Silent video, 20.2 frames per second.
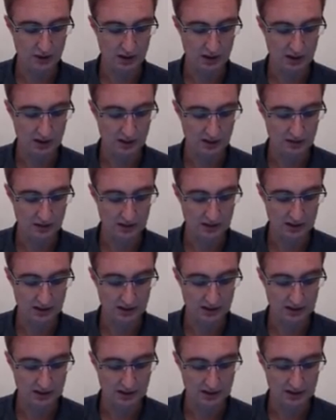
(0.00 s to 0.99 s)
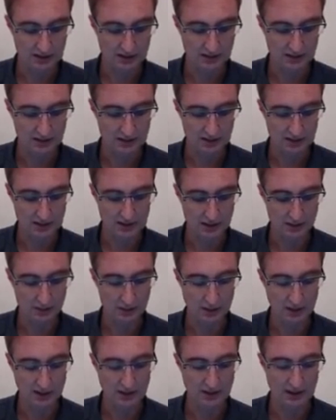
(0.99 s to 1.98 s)
media, say it's this
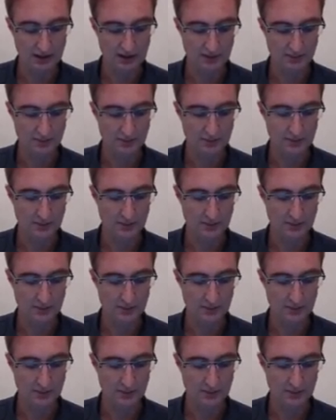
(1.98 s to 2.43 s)
sample here.